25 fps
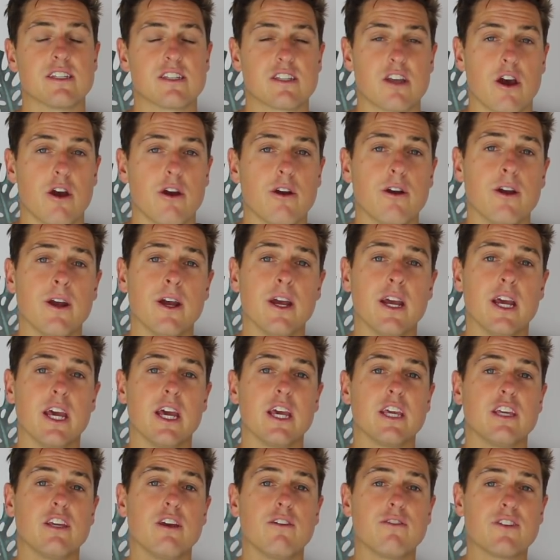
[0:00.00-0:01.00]
So
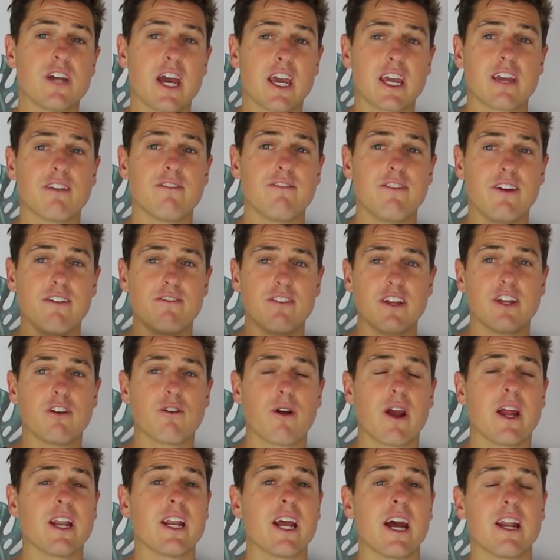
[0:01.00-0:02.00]
you've taken fifty
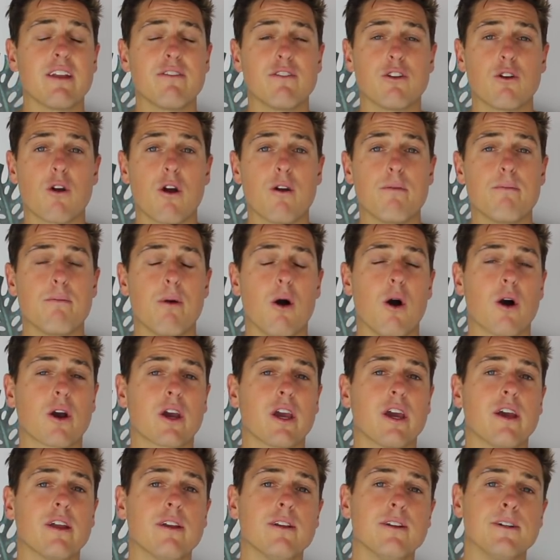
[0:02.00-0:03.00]
grand out of your own
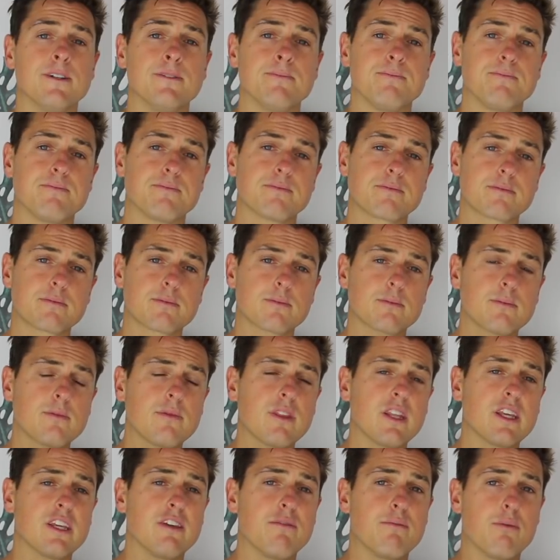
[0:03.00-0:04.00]
pocket,
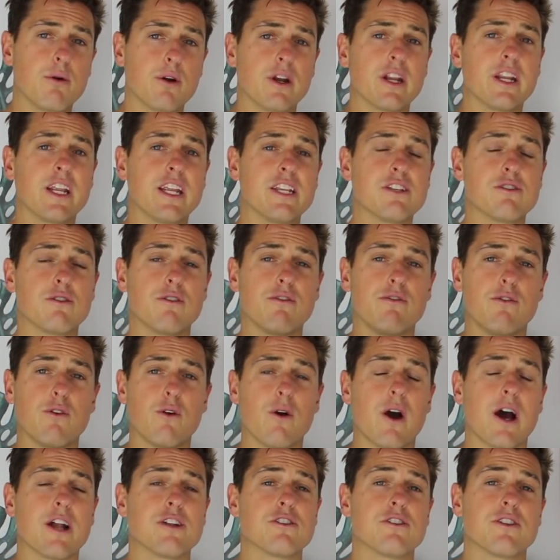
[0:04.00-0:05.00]
you put it into a
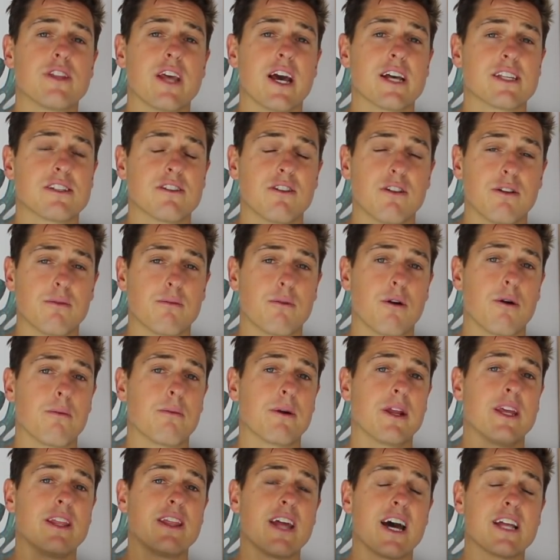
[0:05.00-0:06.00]
four hundred thousand dollar
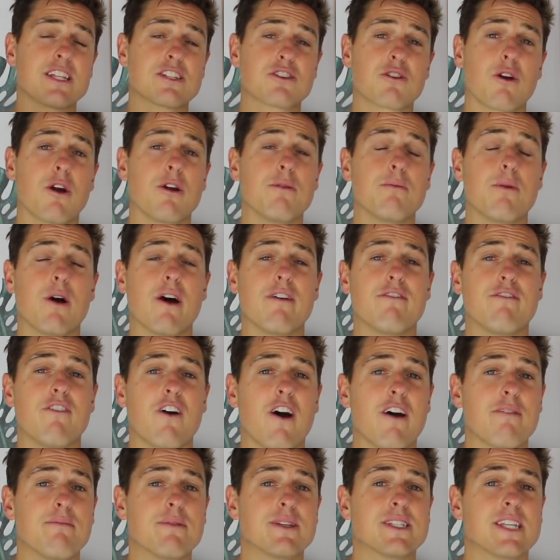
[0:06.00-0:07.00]
property, that's grown by
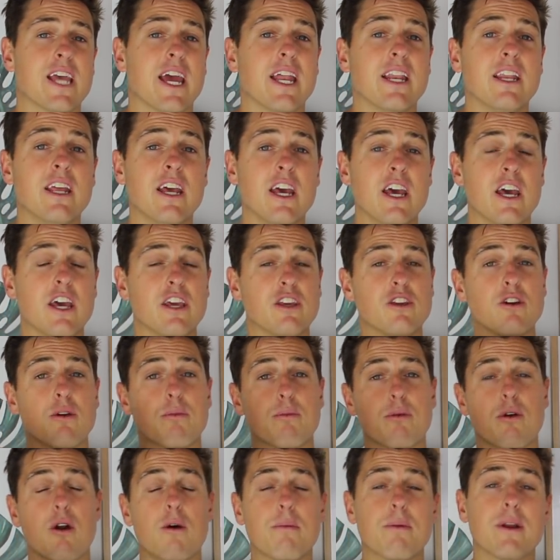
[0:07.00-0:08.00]
five percent.
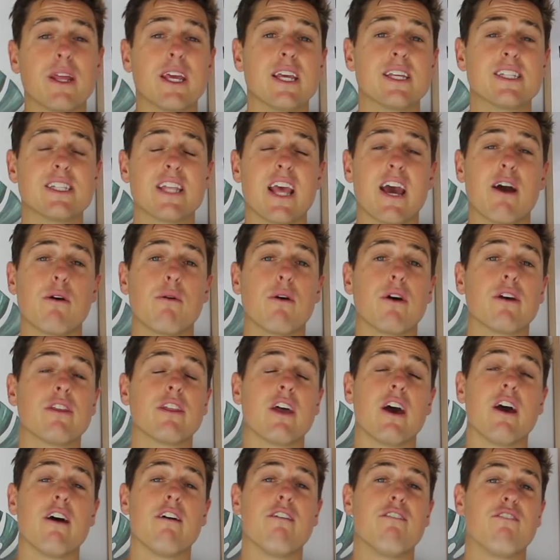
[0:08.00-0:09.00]
Your property is now
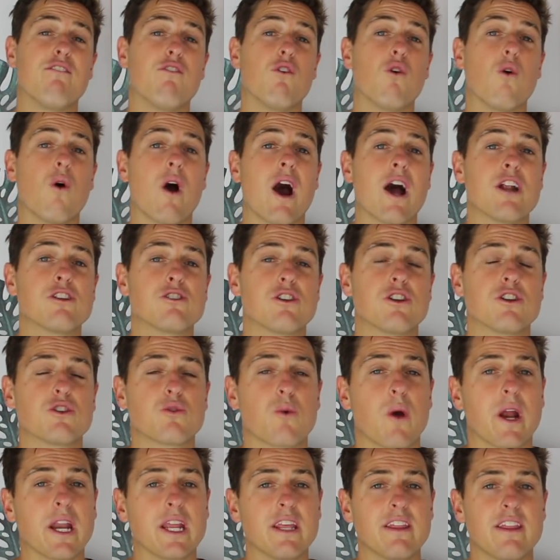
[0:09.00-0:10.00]
worth four hundred
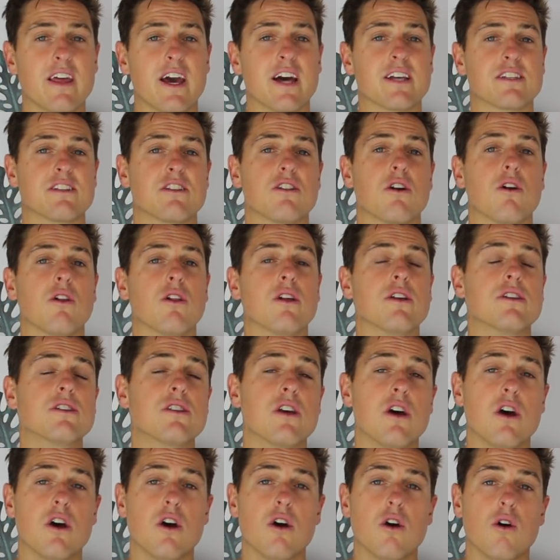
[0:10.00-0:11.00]
twenty thousand
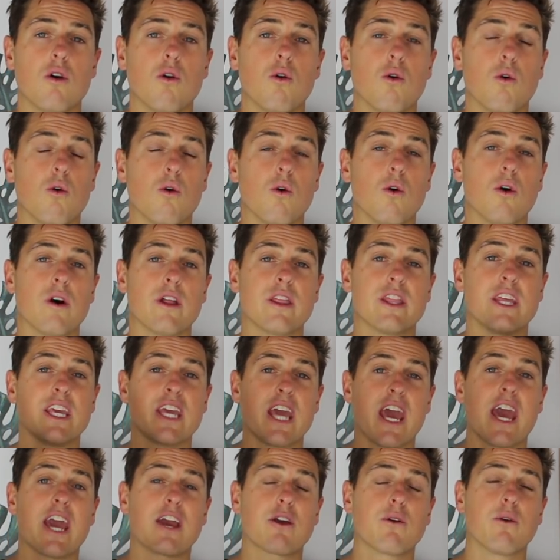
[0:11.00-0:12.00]
dollars, or
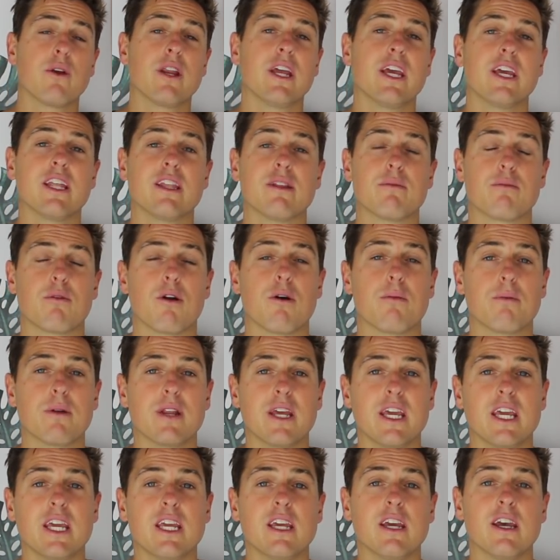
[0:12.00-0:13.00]
the equity in the
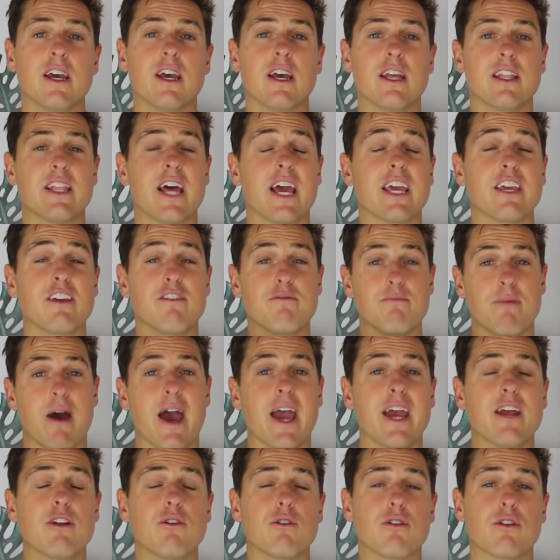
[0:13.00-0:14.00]
property that you've
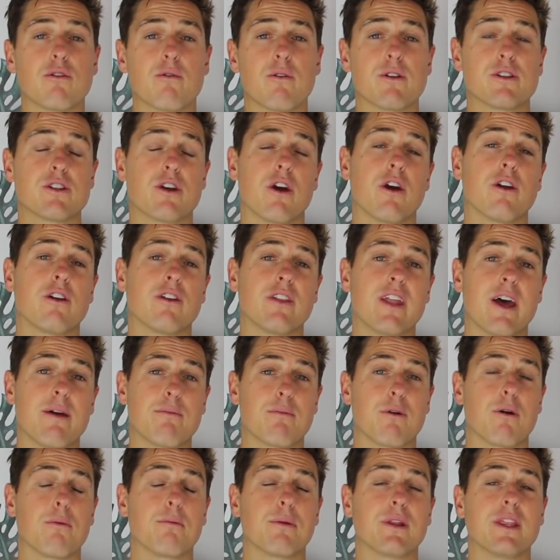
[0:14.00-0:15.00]
made, or the return on
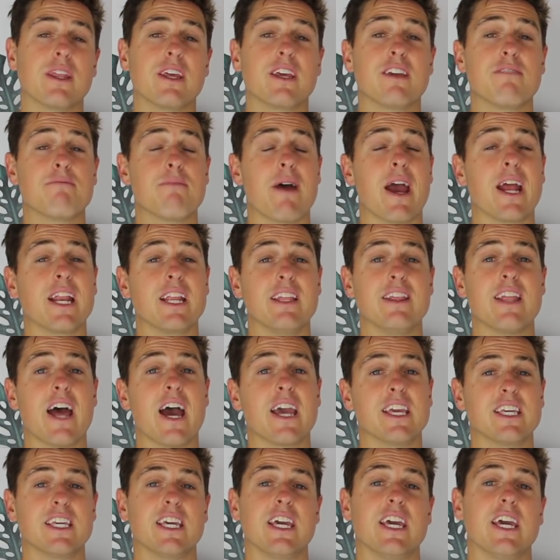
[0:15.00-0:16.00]
that property that you've made in
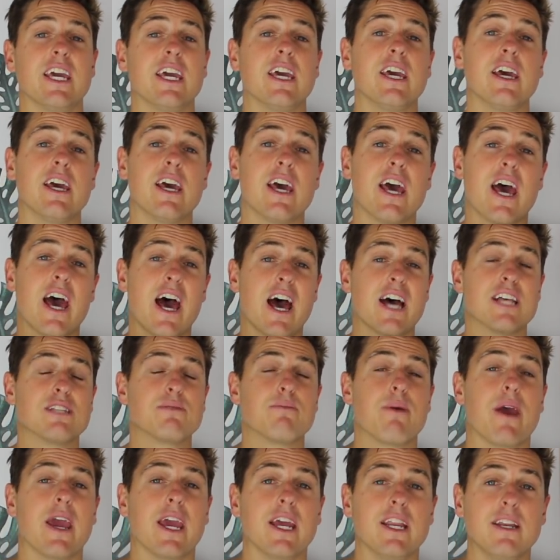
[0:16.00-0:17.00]
that year,
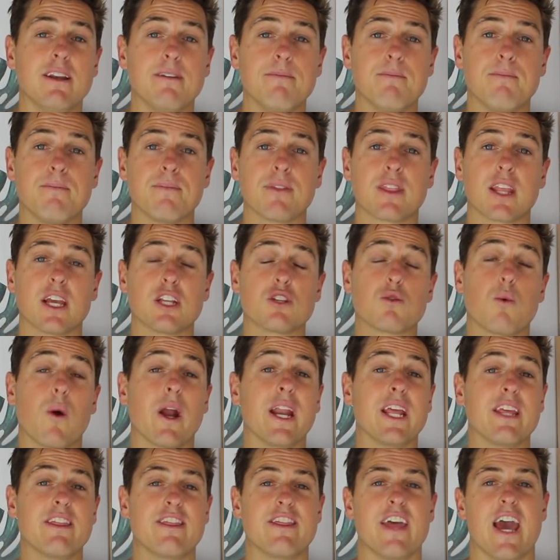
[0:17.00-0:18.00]
has been
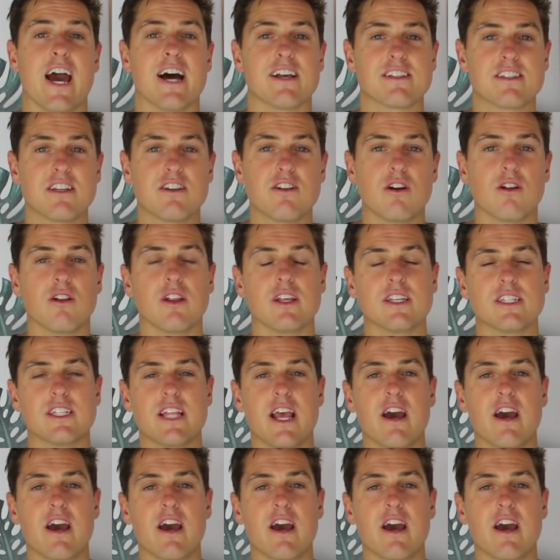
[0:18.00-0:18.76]
twenty thousand dollars.